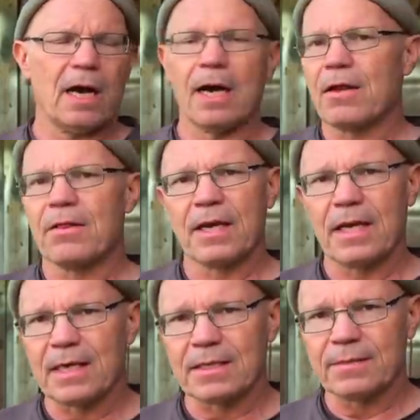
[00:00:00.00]
I don't think
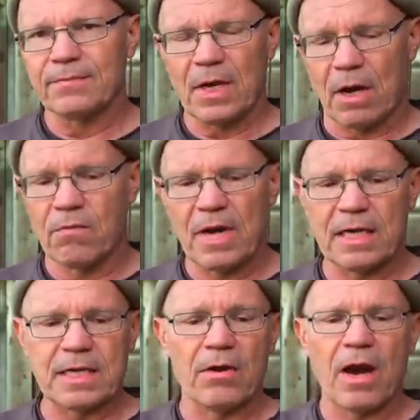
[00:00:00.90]
it is. I
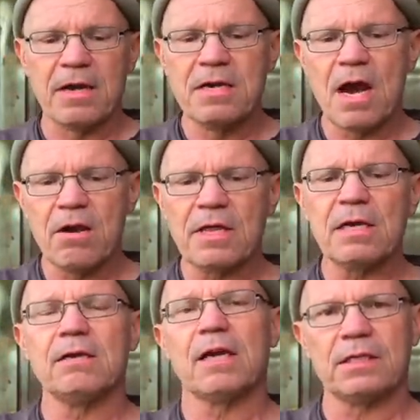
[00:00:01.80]
really don't. I know they
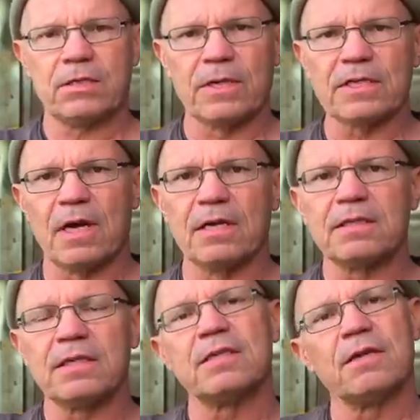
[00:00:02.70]
look like string
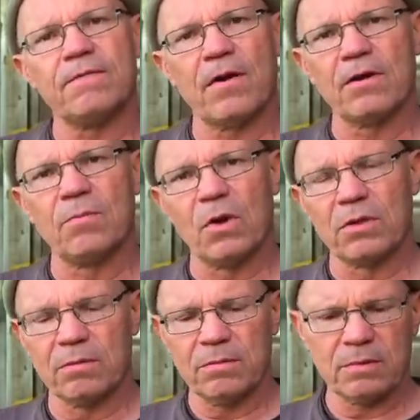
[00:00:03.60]
silencers that you find on
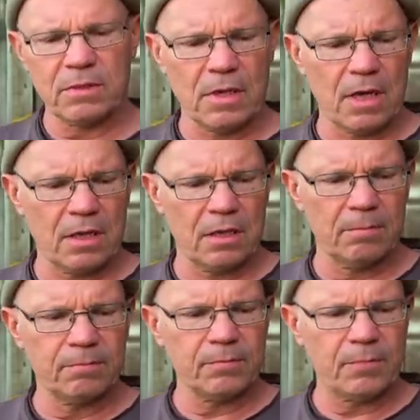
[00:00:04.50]
modern
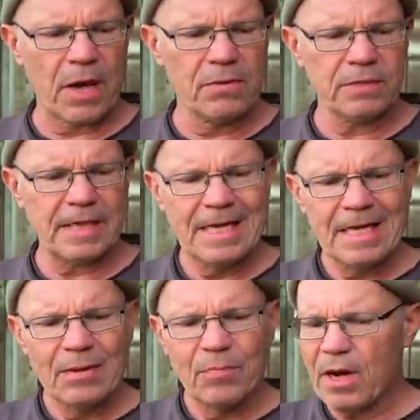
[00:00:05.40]
bows,
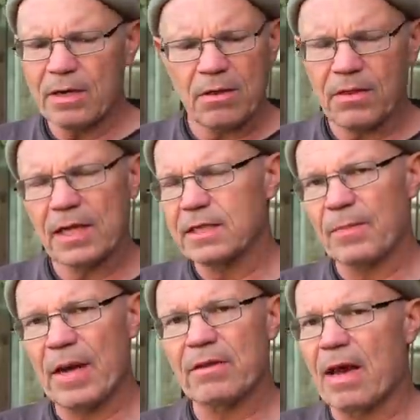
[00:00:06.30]
but I don't think it's
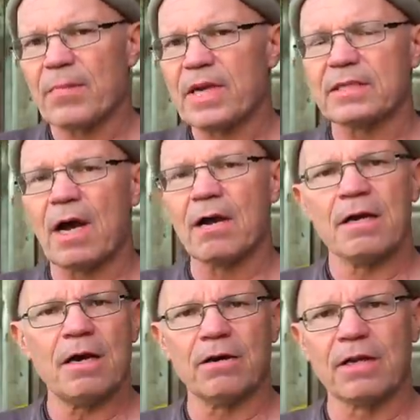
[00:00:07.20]
about that because I
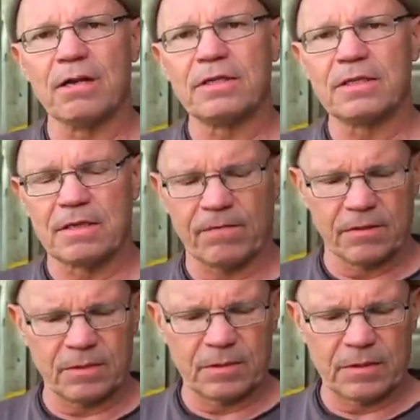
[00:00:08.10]
can't notice a
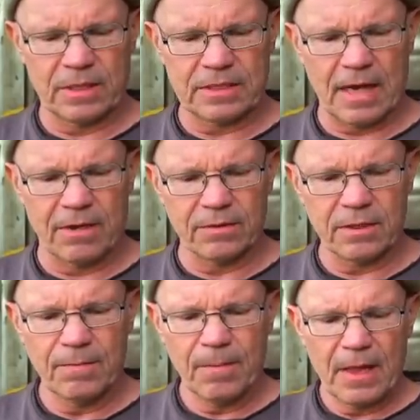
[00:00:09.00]
difference between the sound.
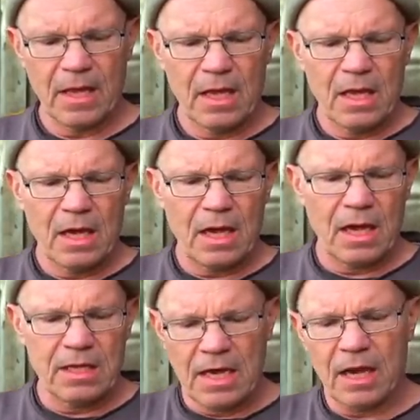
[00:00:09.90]

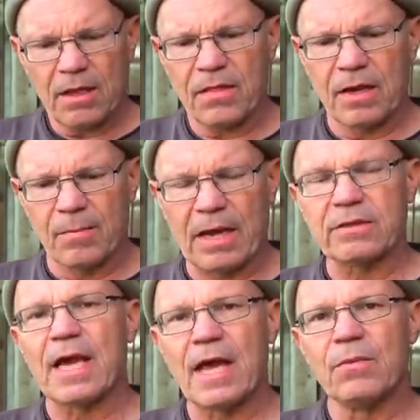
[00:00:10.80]
And the other thing
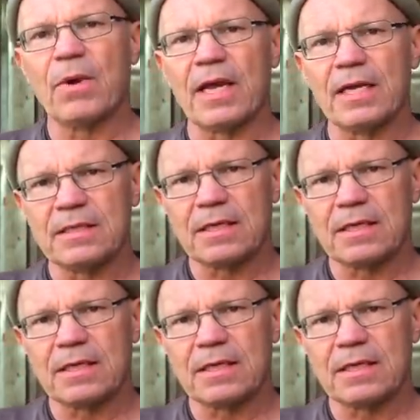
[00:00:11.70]
about it anyway is